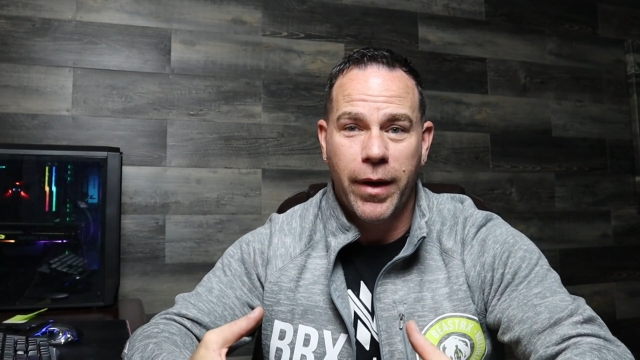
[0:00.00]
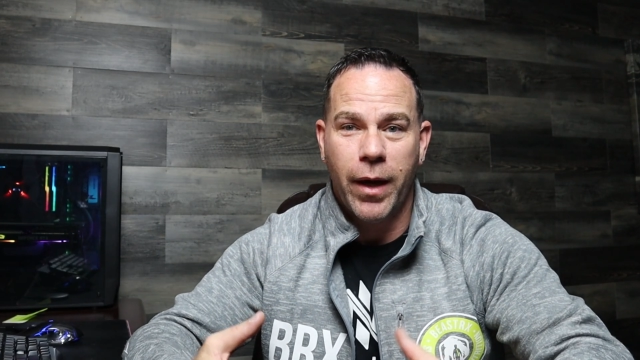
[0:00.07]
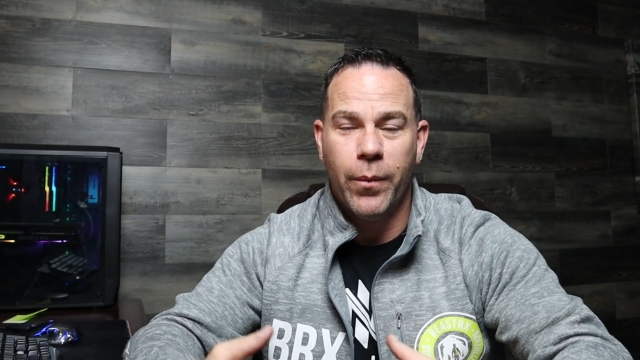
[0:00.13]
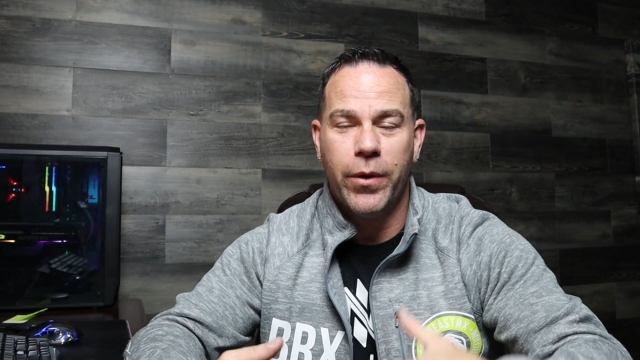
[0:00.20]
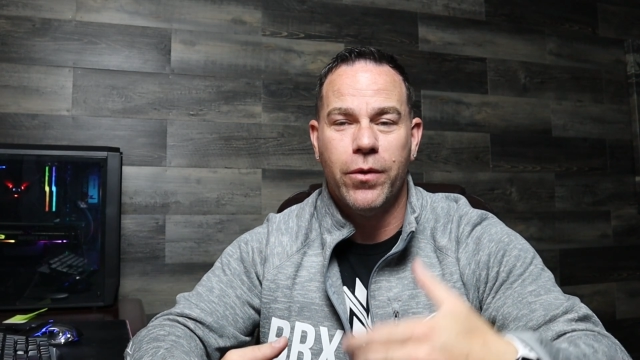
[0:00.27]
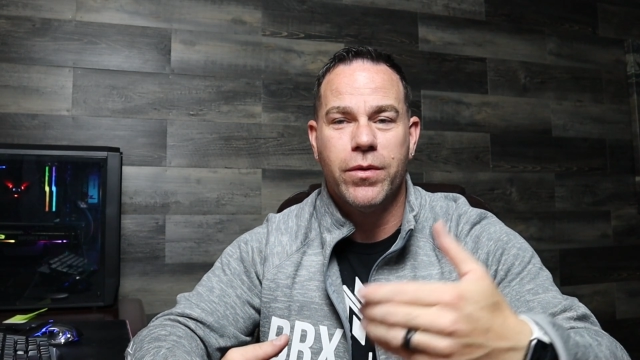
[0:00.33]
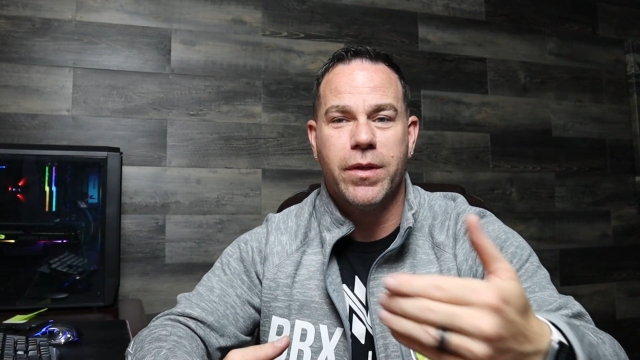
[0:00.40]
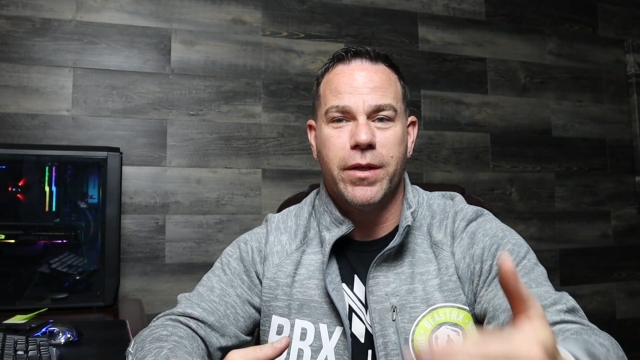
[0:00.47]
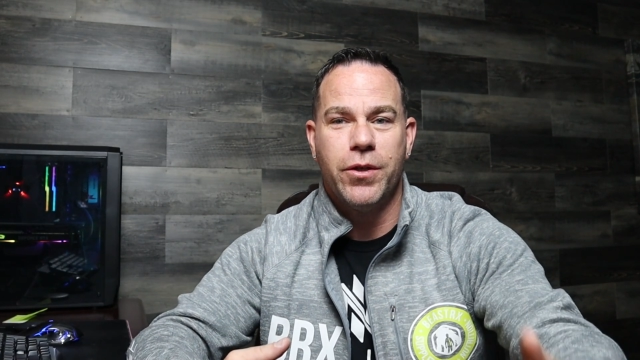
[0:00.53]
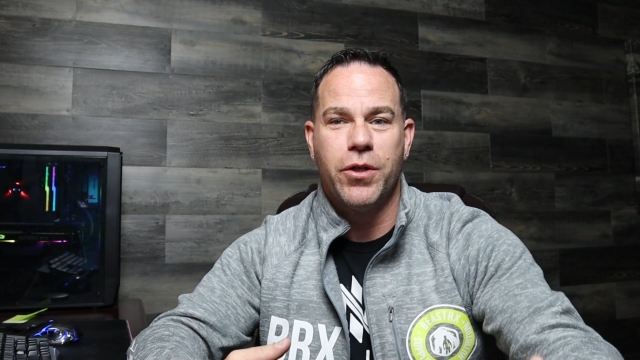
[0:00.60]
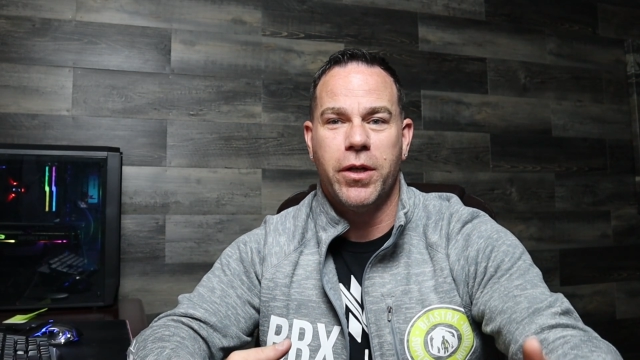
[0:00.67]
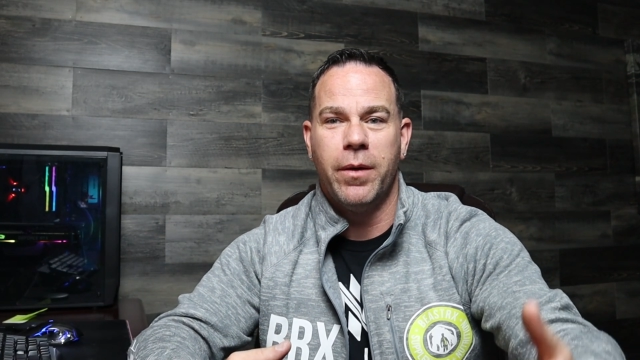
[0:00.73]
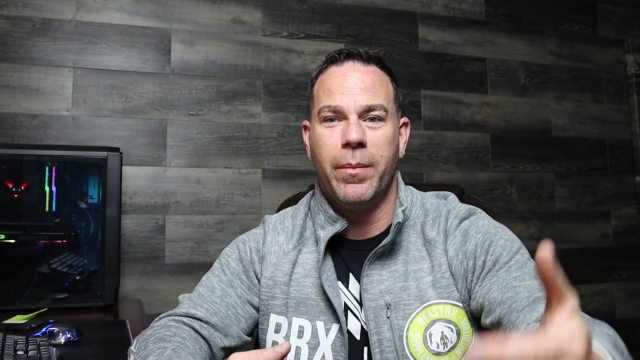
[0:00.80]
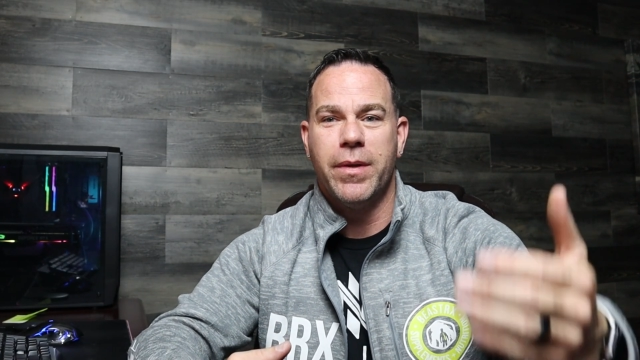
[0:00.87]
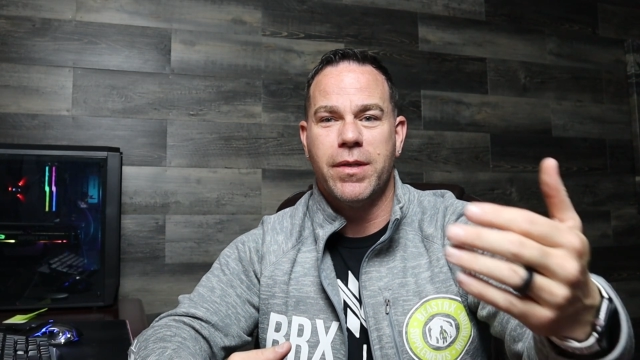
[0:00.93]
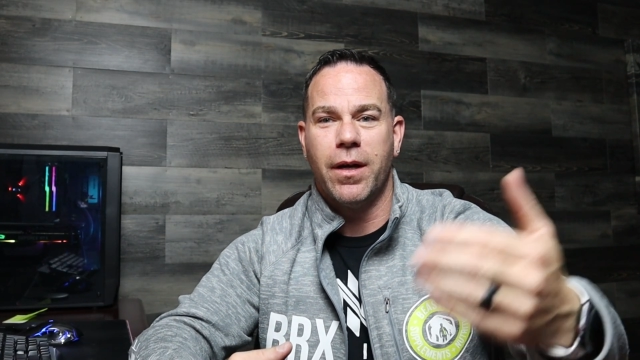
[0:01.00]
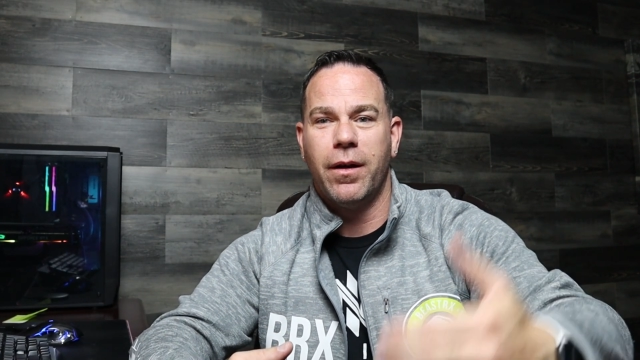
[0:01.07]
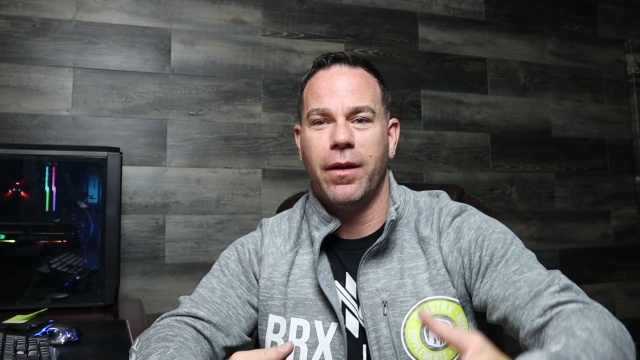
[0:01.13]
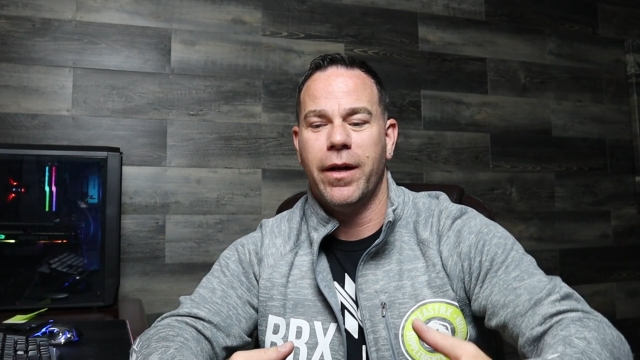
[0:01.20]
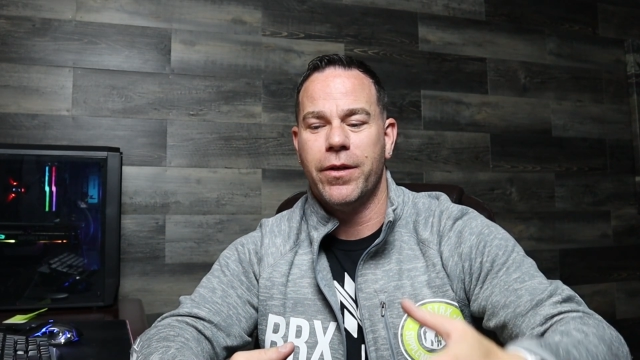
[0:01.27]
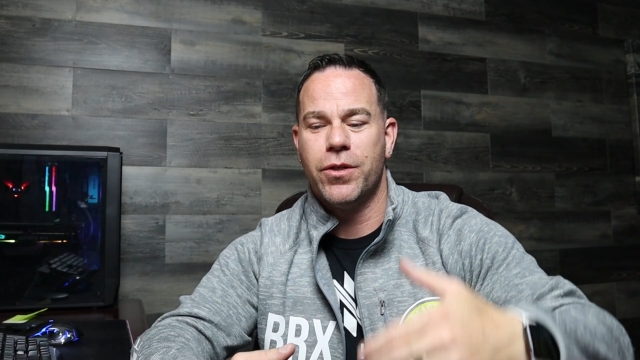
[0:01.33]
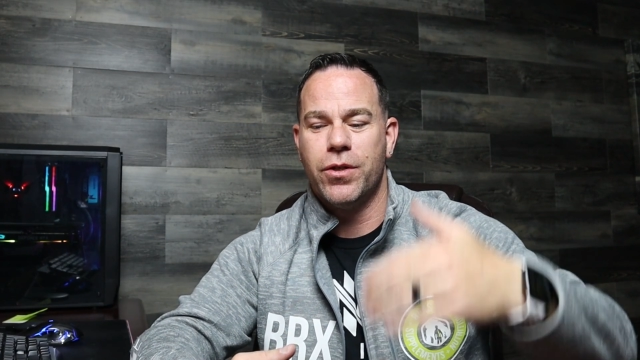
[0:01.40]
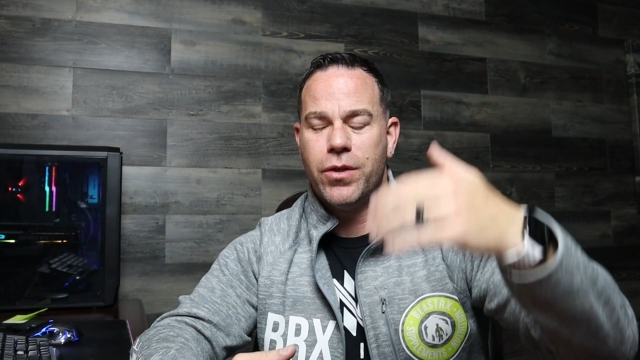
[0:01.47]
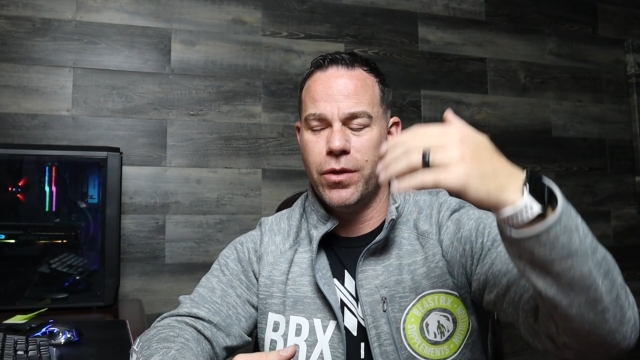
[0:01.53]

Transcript: and we use the gym as a clutch